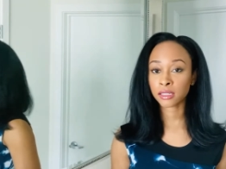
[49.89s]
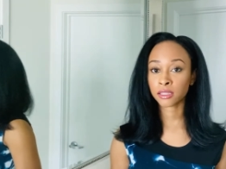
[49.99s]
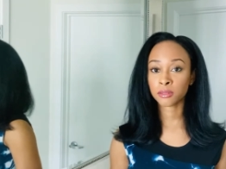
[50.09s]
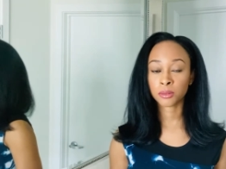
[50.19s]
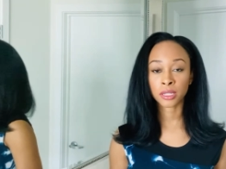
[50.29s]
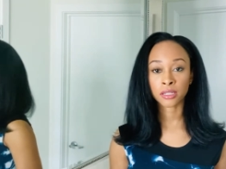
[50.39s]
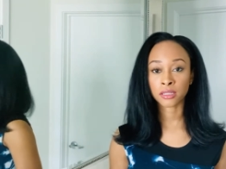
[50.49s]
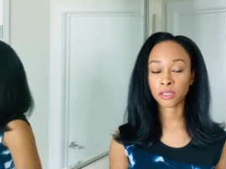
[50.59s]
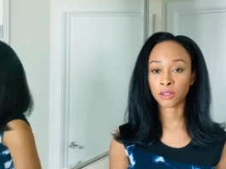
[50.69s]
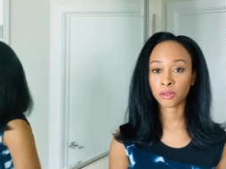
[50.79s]
It could have been,
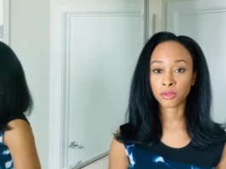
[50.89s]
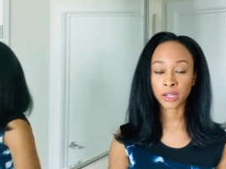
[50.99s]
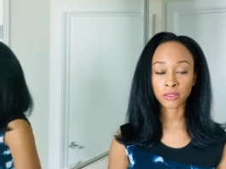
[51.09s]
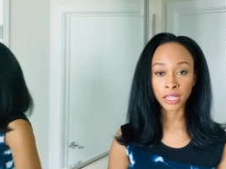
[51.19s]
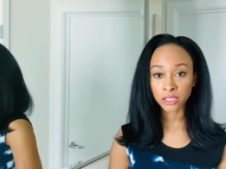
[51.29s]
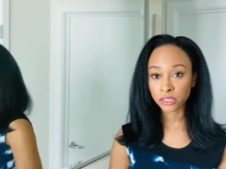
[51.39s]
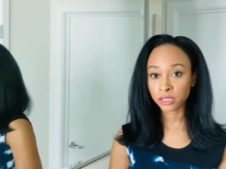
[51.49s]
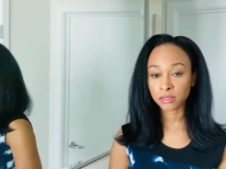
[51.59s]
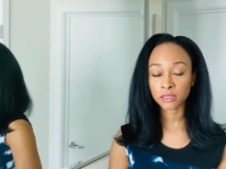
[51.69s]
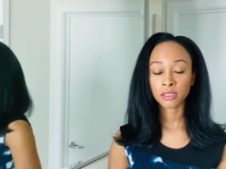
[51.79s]
you know,
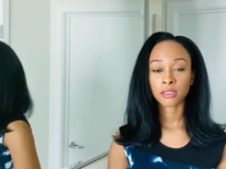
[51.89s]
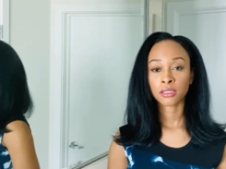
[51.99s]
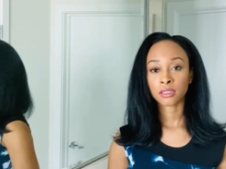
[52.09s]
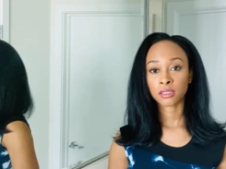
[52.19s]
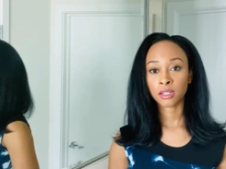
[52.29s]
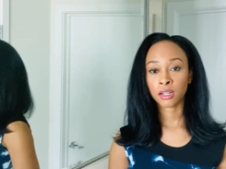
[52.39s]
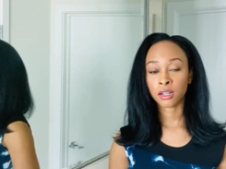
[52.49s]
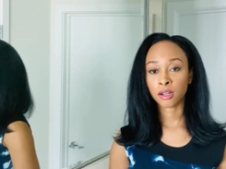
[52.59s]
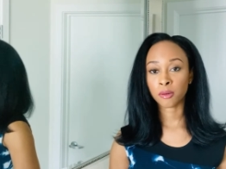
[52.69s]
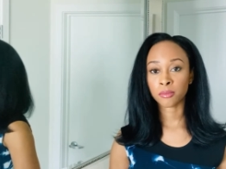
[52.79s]
foundation
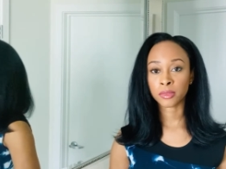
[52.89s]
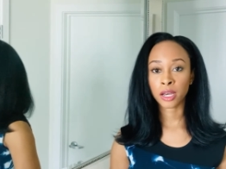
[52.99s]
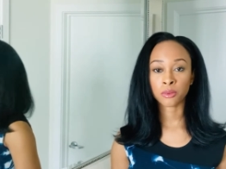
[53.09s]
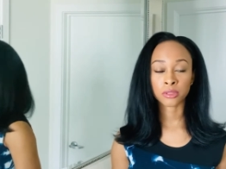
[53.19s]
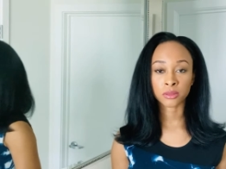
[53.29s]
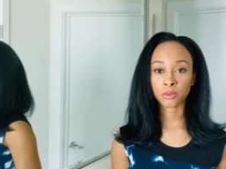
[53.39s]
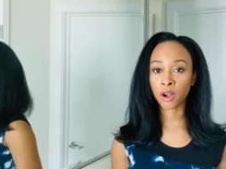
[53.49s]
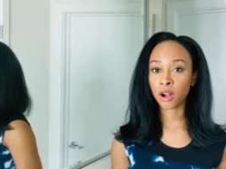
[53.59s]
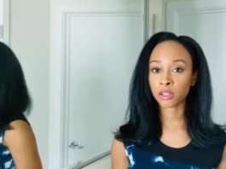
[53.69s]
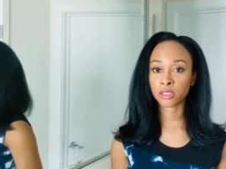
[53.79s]
um, that was
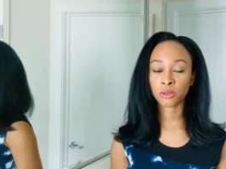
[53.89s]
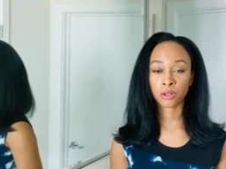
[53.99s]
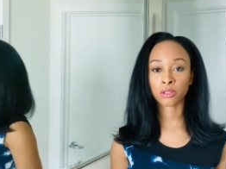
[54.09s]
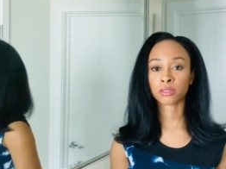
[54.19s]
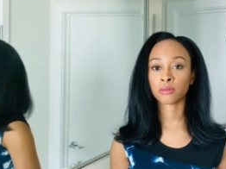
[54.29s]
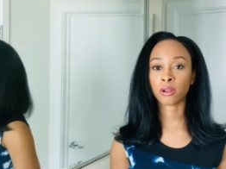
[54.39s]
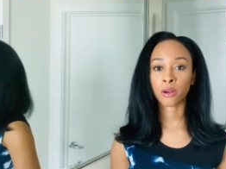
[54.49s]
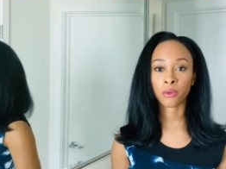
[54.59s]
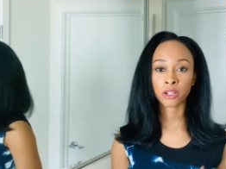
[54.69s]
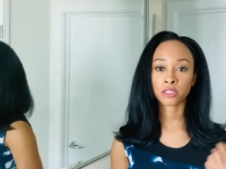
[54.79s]
wrong. She ordered the
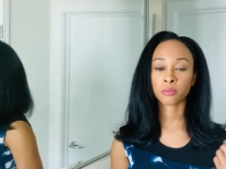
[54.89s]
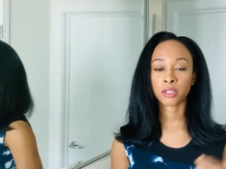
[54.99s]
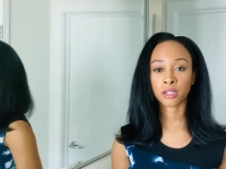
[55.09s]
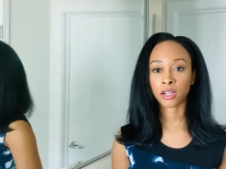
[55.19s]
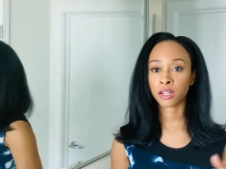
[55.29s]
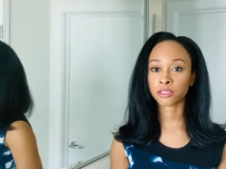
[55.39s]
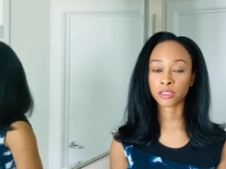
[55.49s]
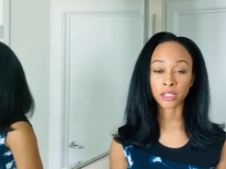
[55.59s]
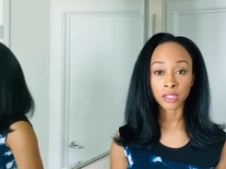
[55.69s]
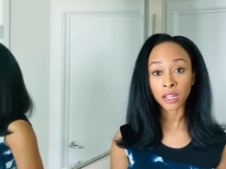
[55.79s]
wrong one. She put it on. She
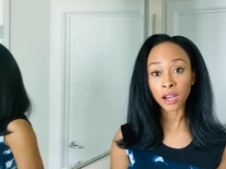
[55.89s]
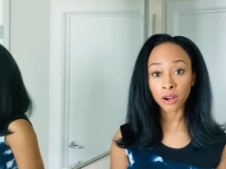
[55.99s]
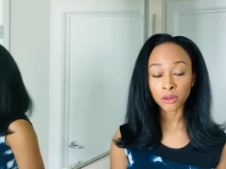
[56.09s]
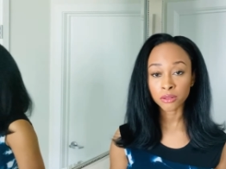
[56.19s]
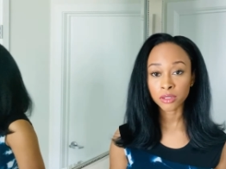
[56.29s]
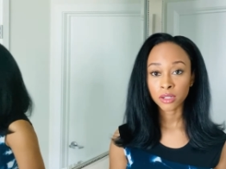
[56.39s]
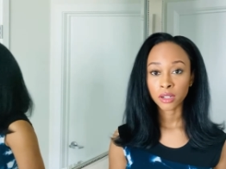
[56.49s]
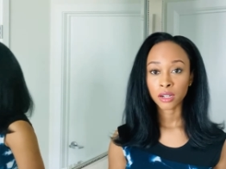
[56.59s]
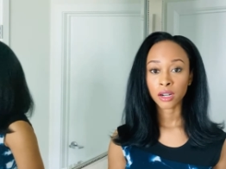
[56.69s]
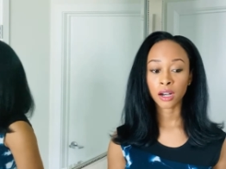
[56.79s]
didn't know.
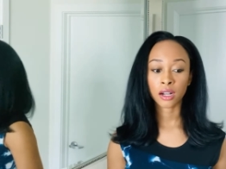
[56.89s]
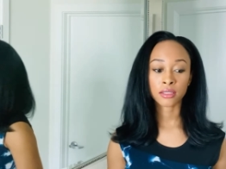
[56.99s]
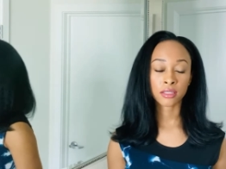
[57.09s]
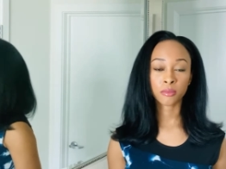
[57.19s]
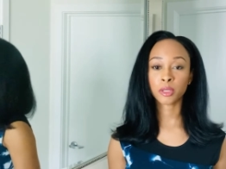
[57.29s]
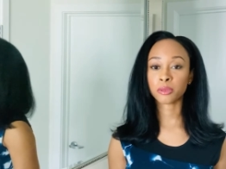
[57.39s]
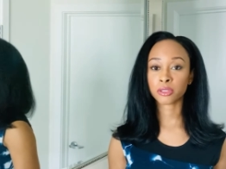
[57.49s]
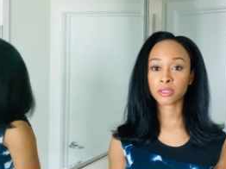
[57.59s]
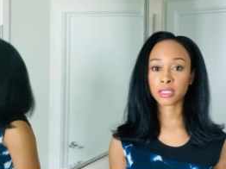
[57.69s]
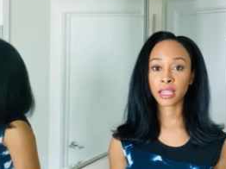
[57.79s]
Uh, some people
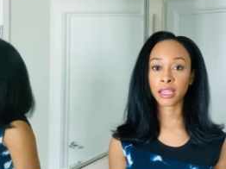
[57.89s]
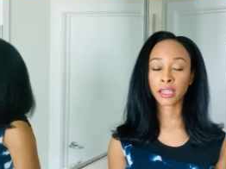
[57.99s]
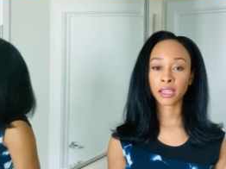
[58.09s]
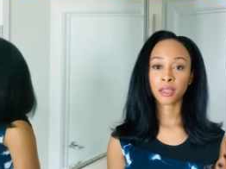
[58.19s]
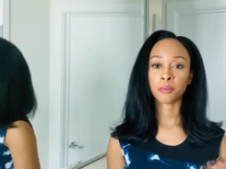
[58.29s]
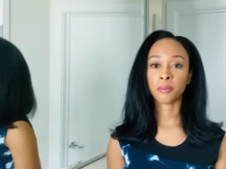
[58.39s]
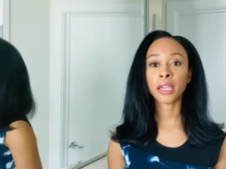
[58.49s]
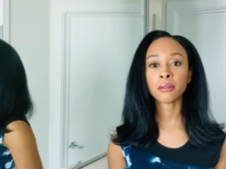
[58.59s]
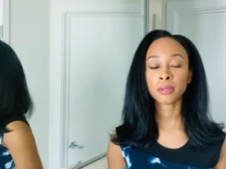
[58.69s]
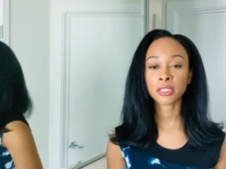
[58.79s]
are saying
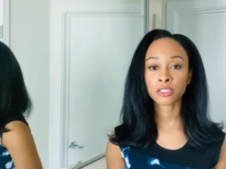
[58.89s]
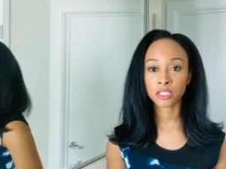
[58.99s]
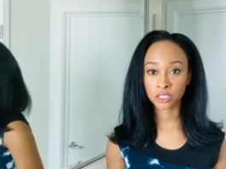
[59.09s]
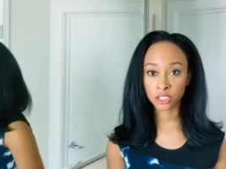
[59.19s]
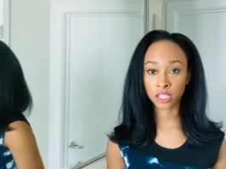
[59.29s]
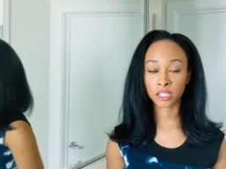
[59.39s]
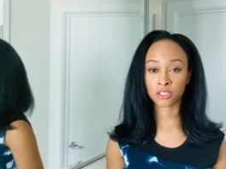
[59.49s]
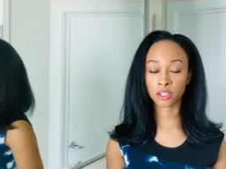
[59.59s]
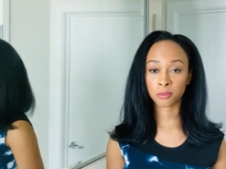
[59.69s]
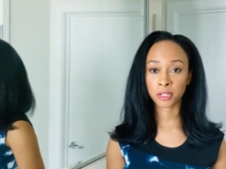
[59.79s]
maybe she's changed
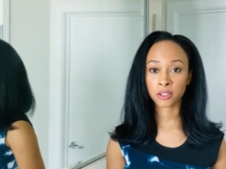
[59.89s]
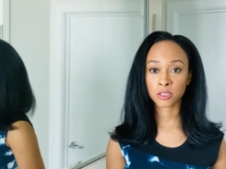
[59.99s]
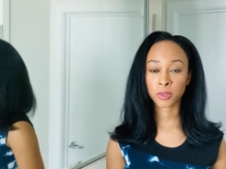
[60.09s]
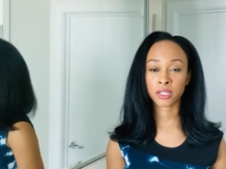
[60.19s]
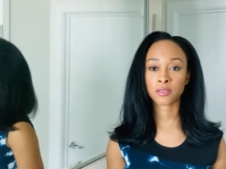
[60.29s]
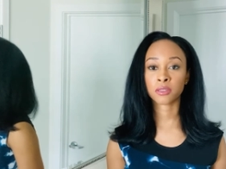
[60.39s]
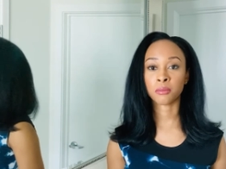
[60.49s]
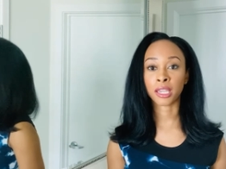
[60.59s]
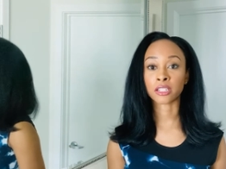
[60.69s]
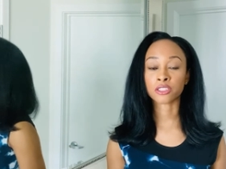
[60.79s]
her appearance because of the
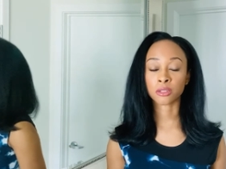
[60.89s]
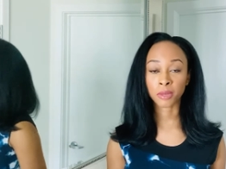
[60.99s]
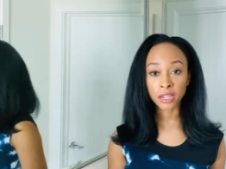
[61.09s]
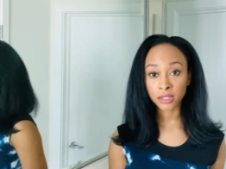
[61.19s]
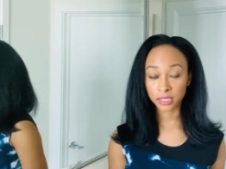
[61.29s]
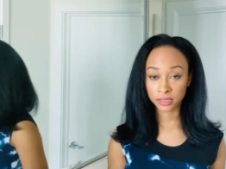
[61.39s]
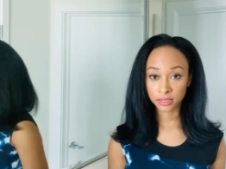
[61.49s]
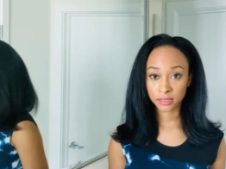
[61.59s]
man she married.